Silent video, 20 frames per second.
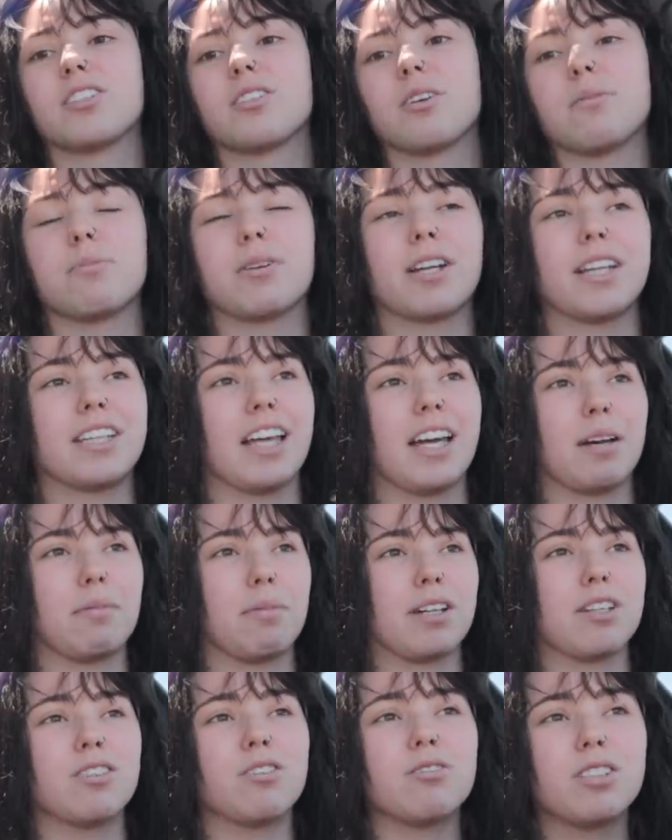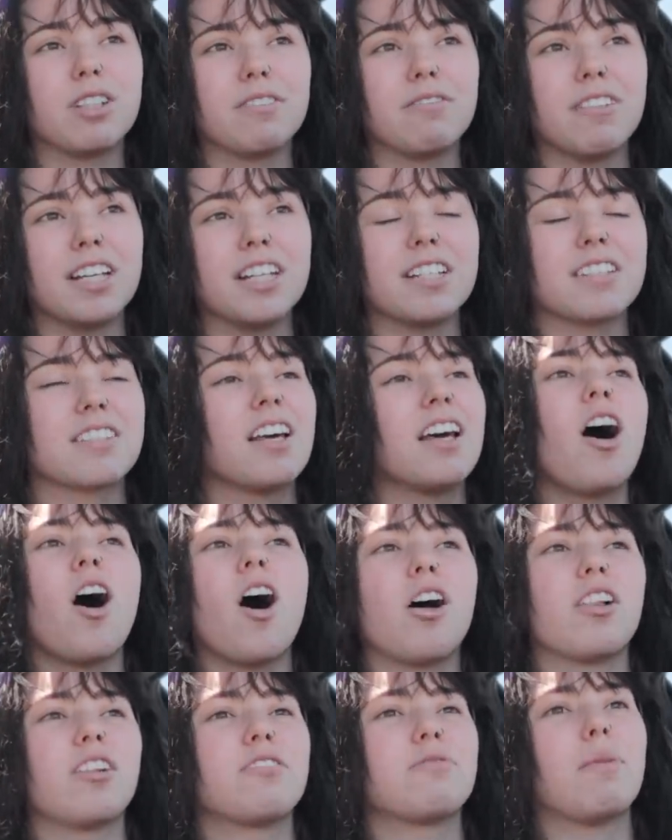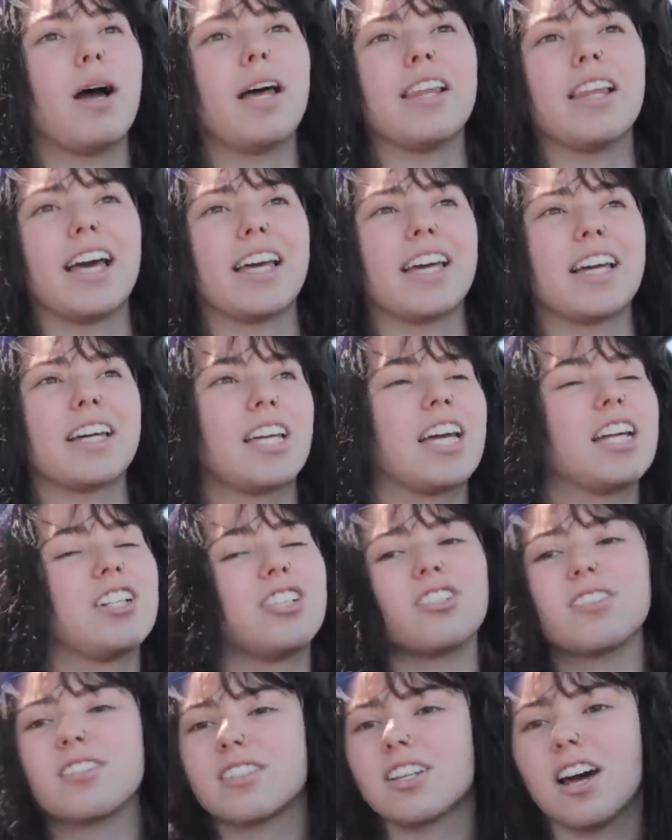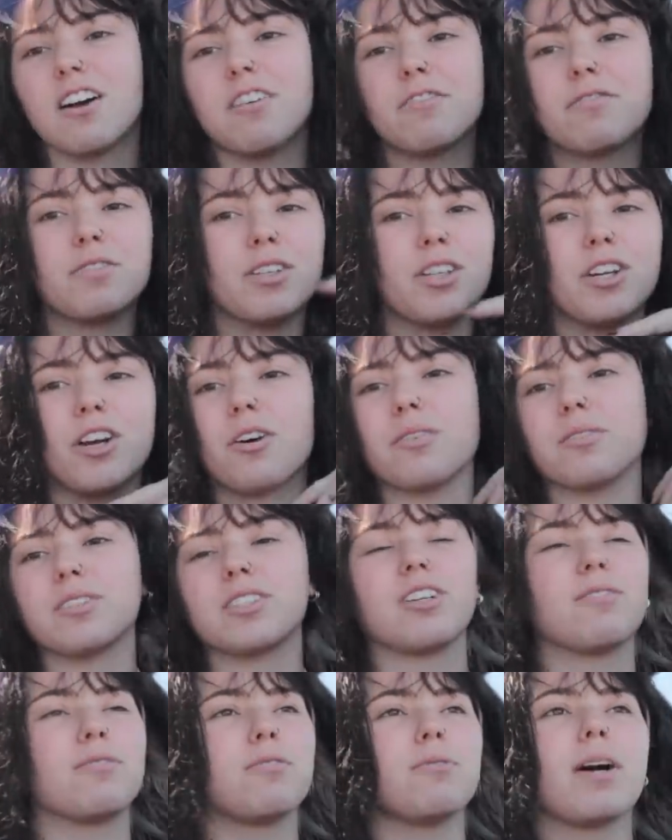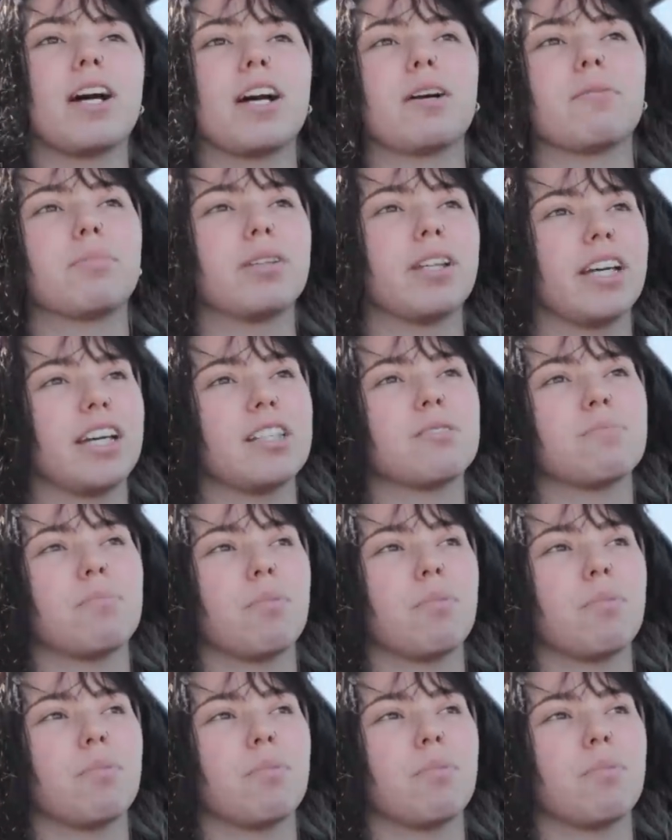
So I'm bringing like my two TVs, all of my like kitchen stuff, you know, silverware, plates,